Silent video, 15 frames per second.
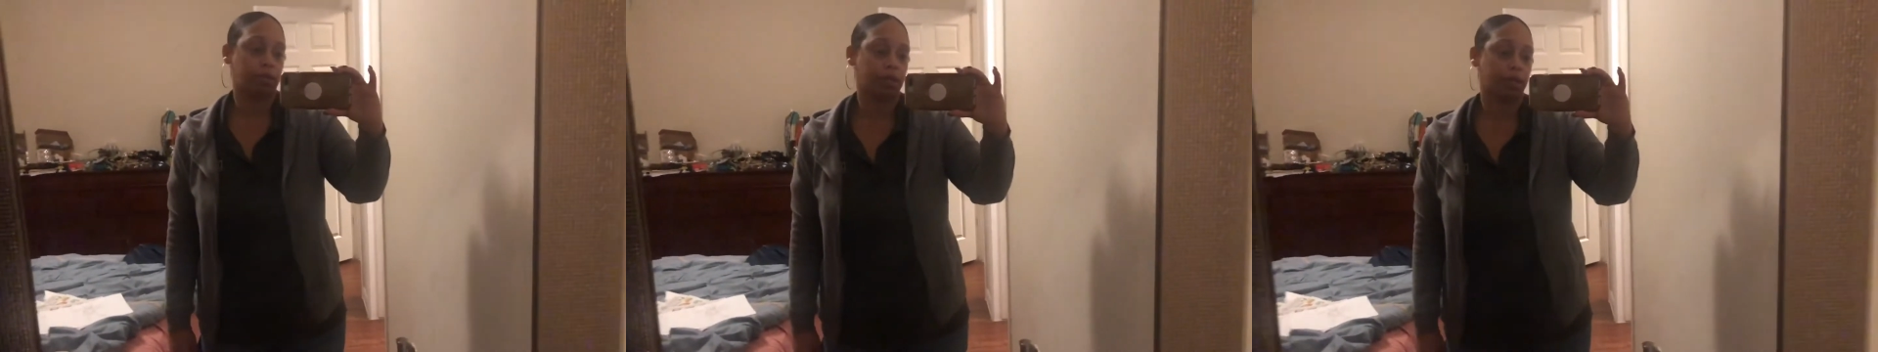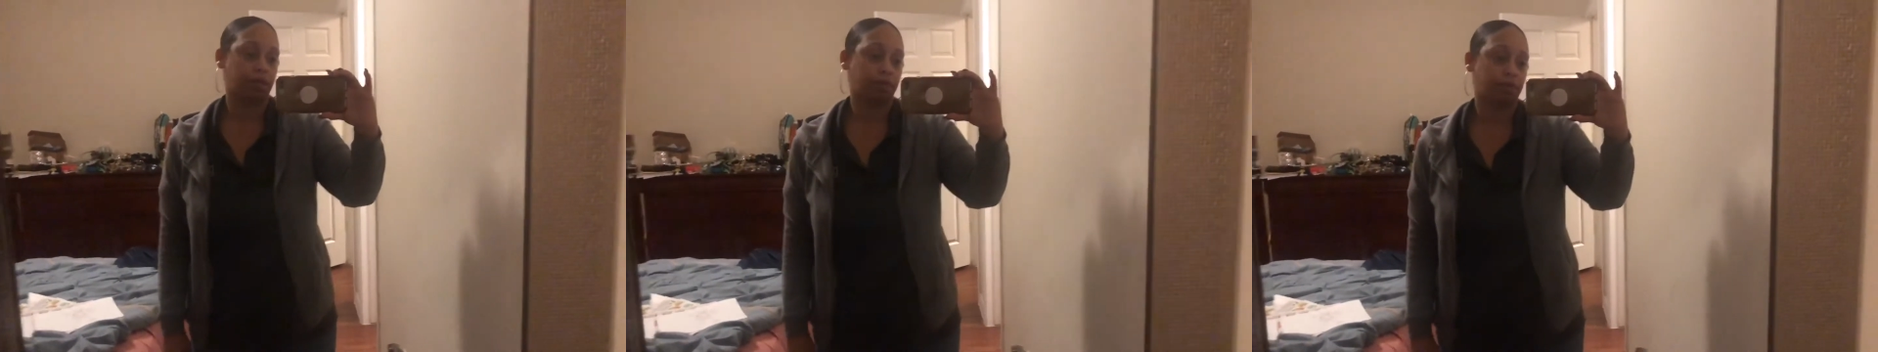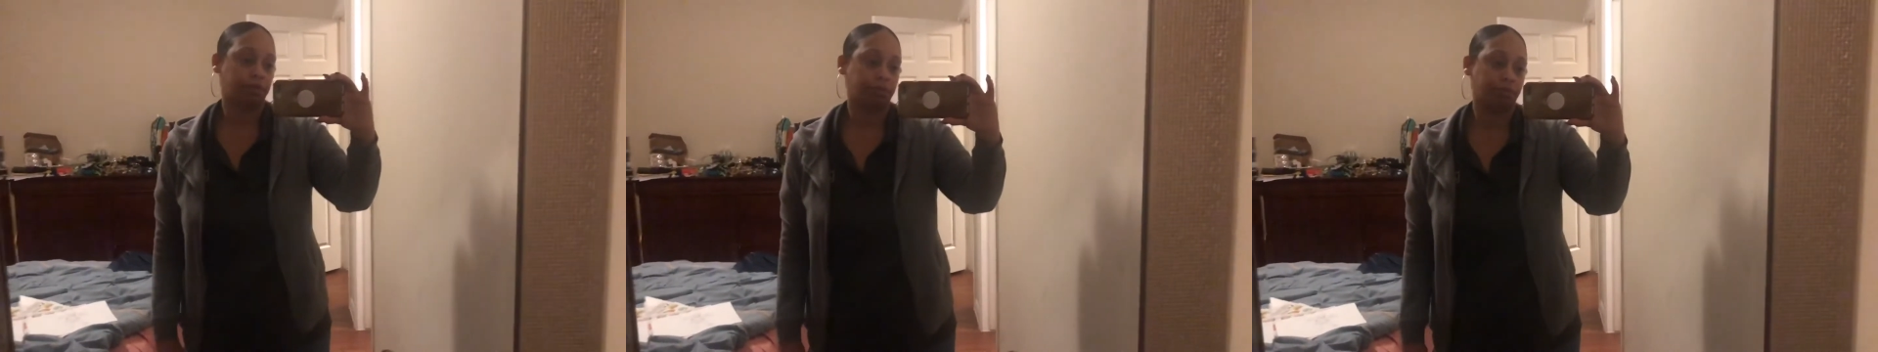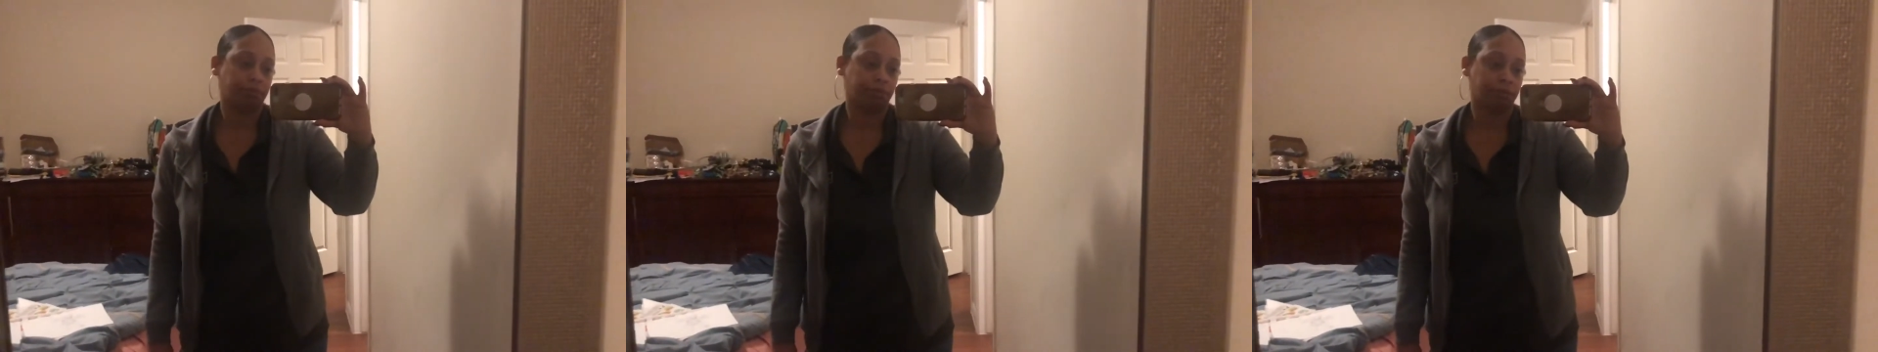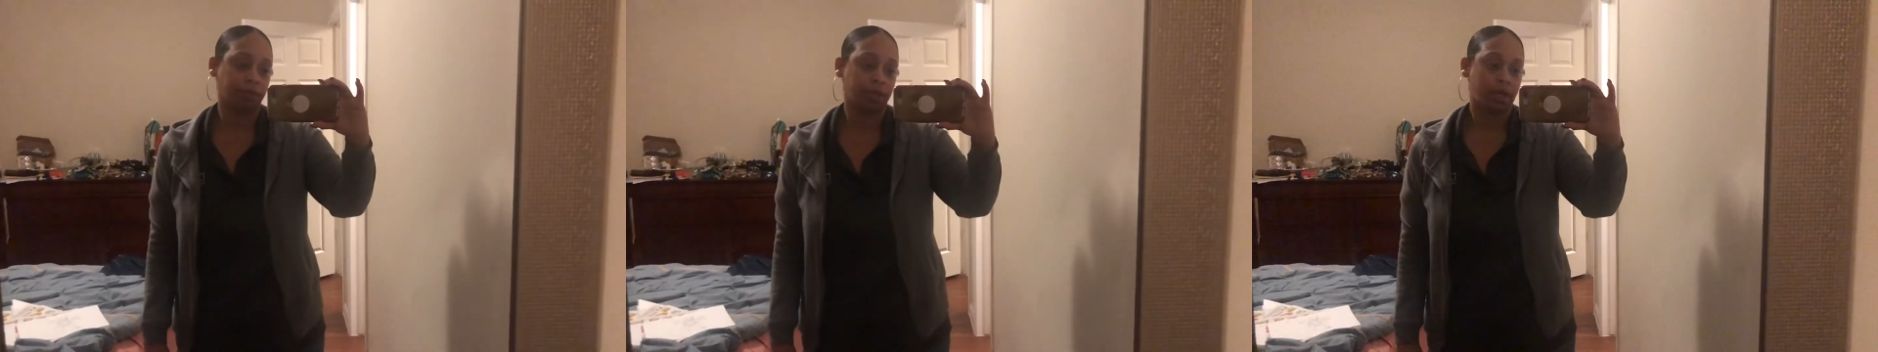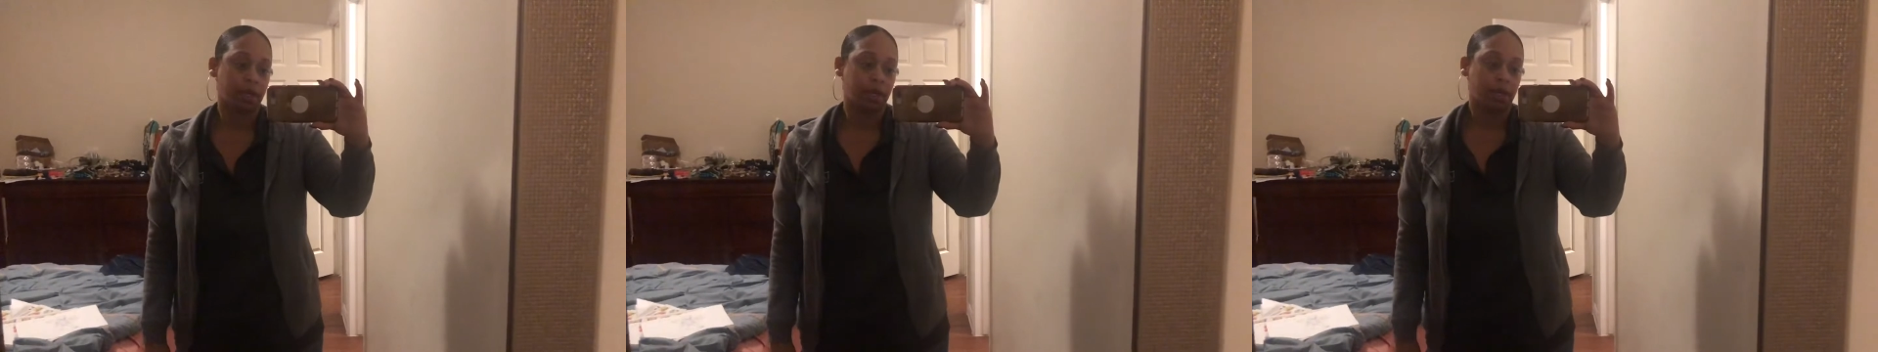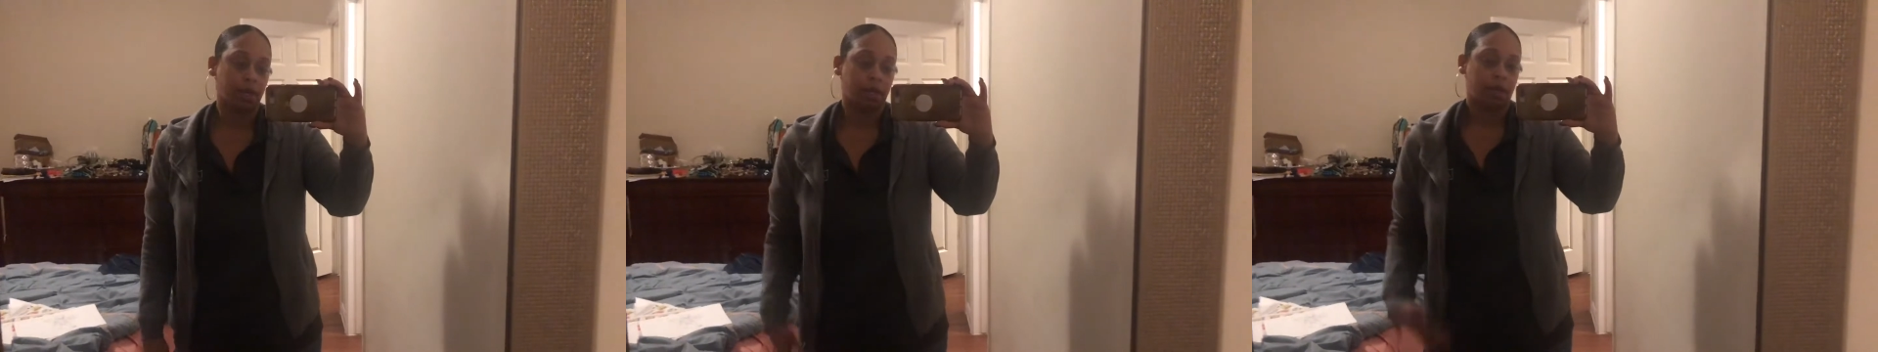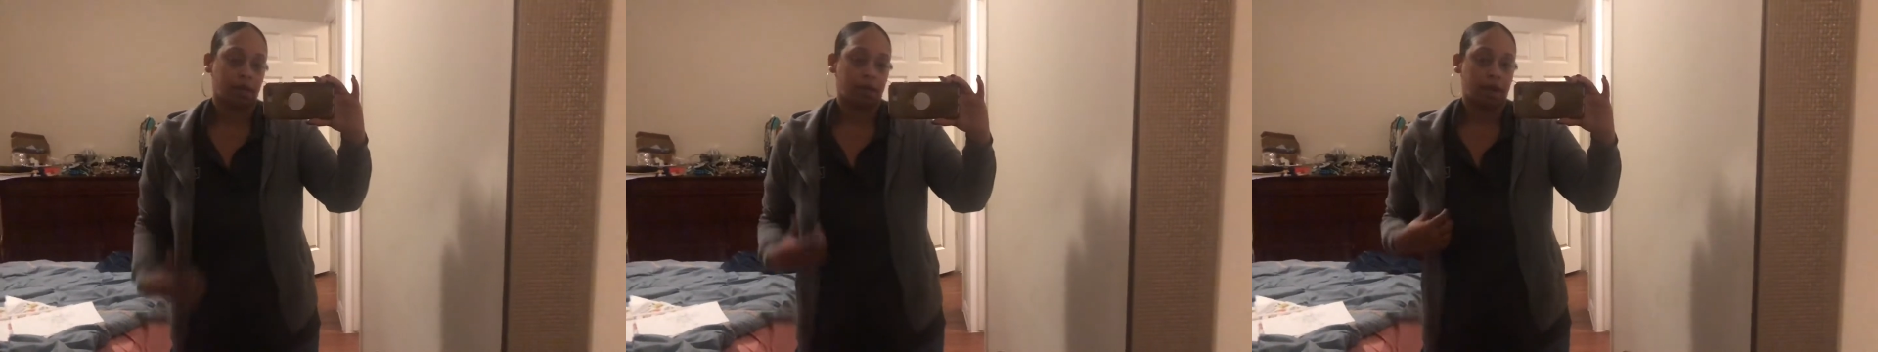so.
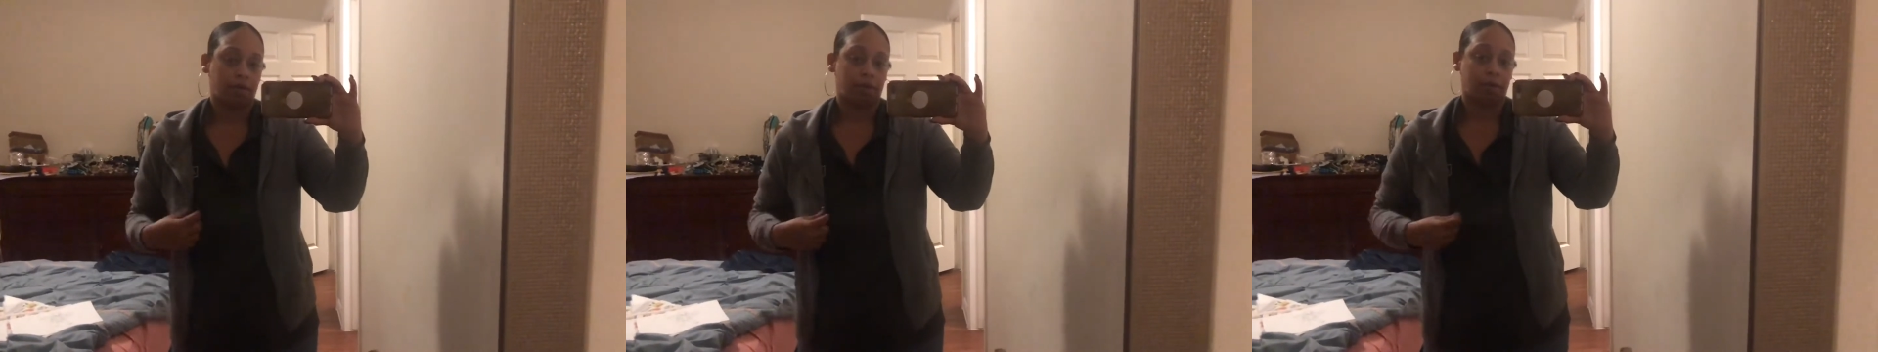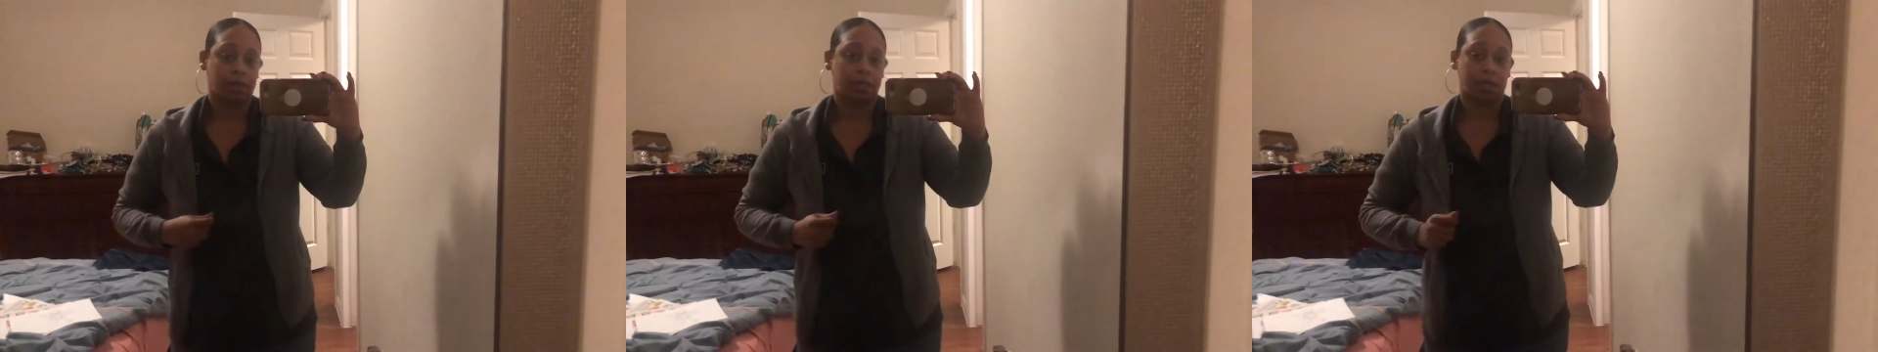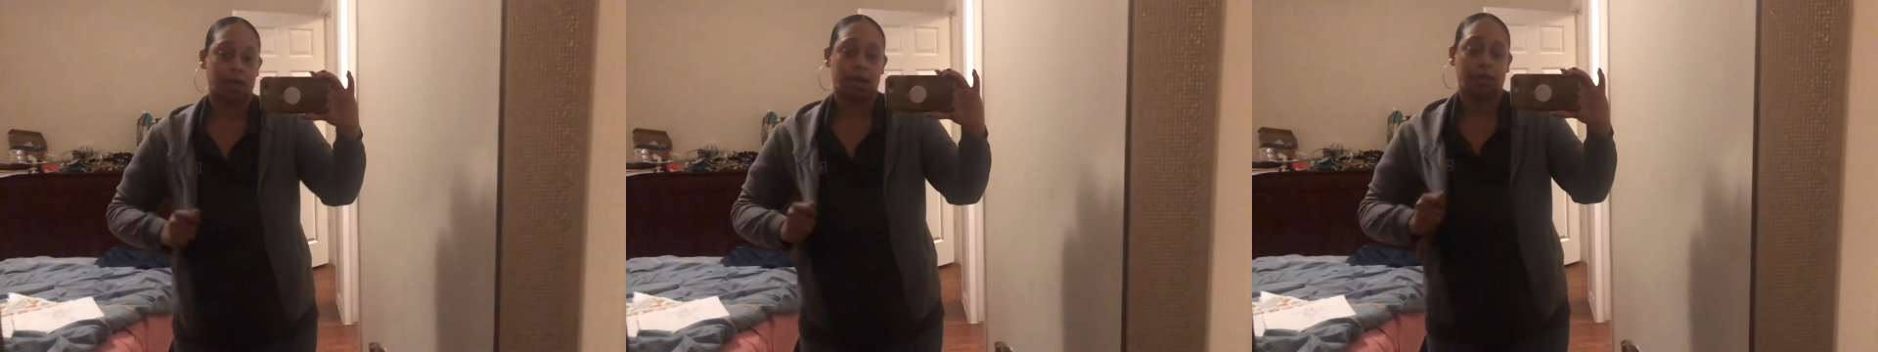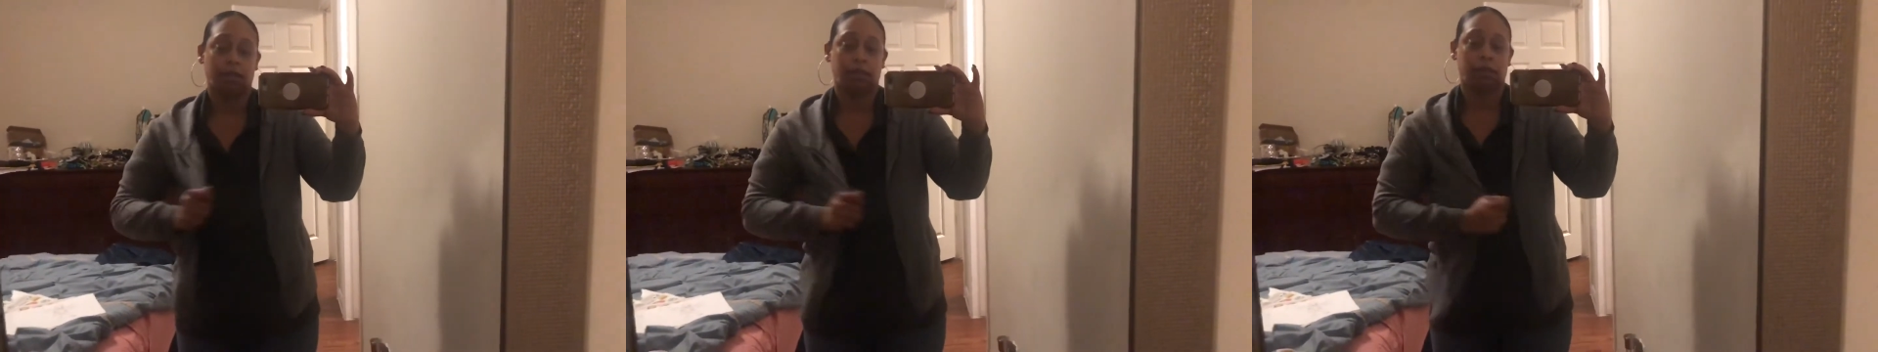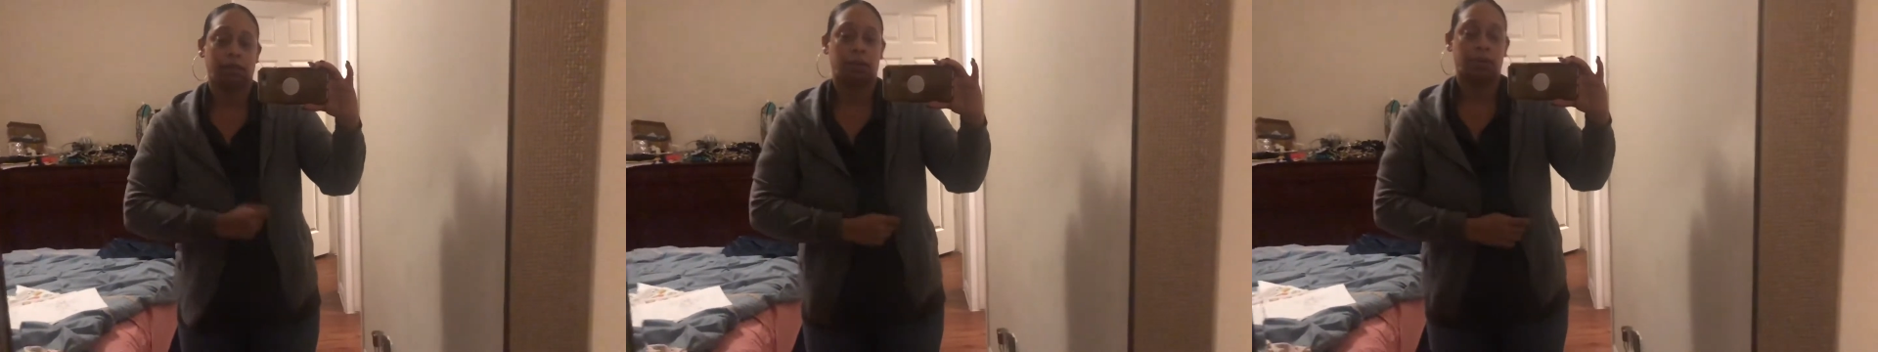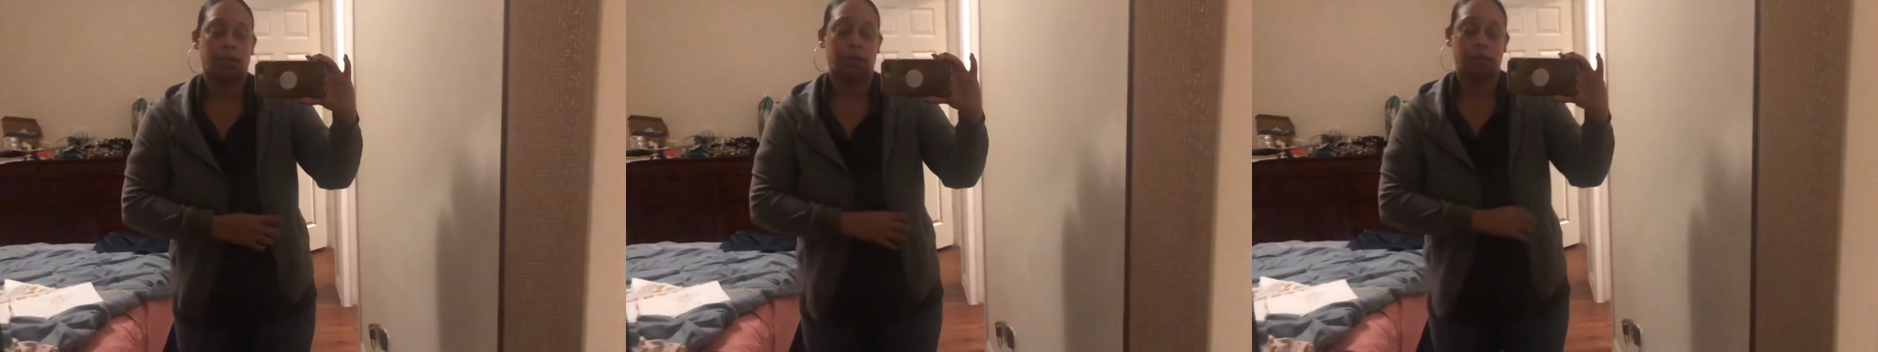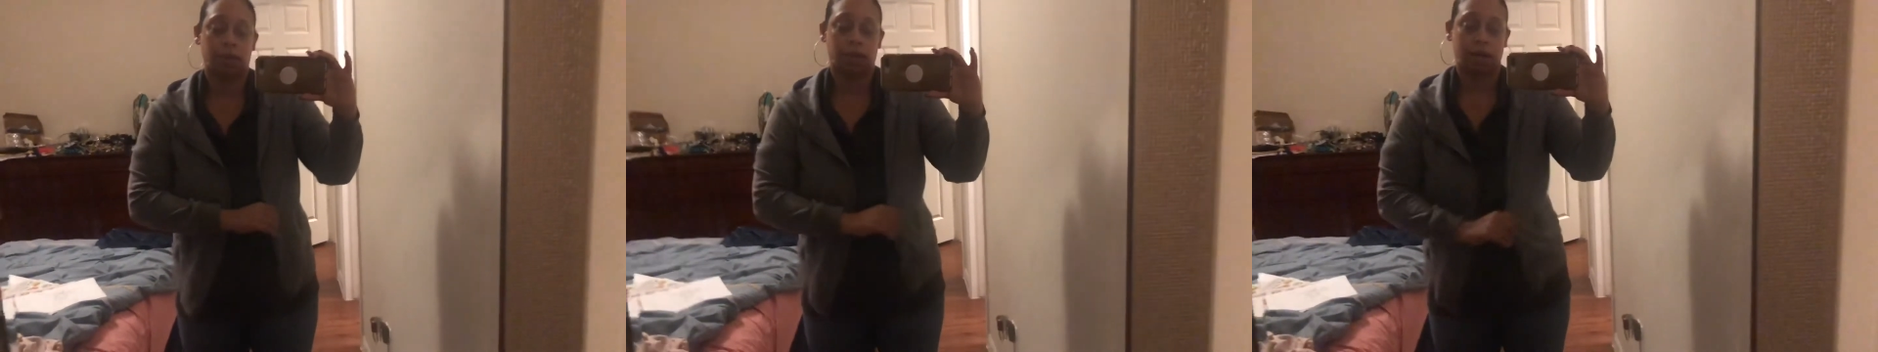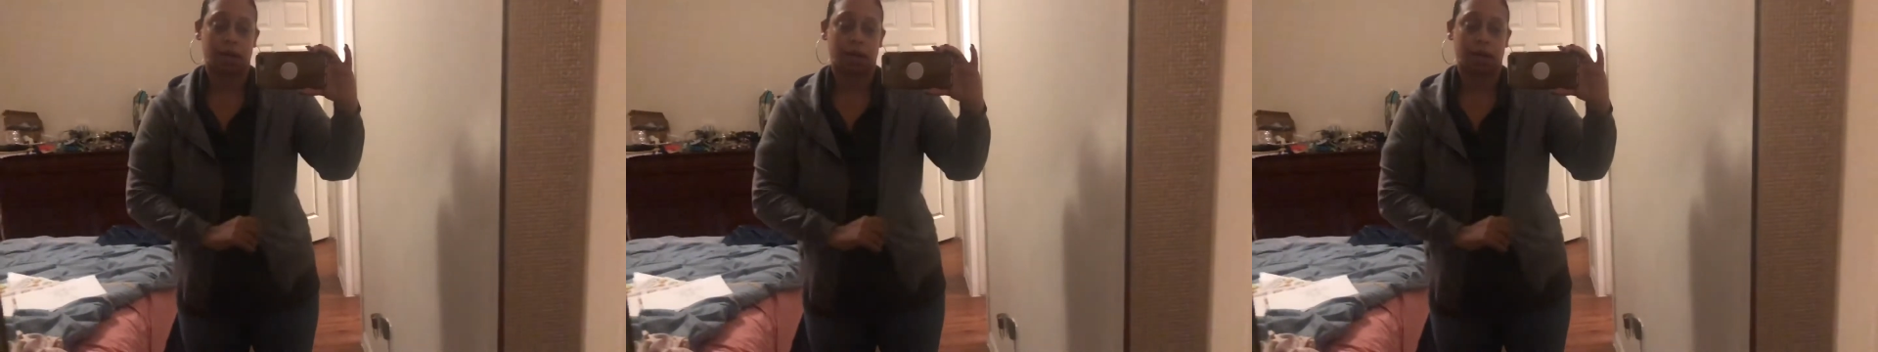And I have on my jacket because it's cold at work,